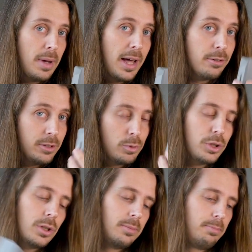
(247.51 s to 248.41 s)
batteries,
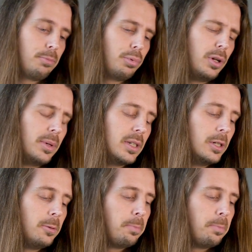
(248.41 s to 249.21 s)
which is a pretty big deal.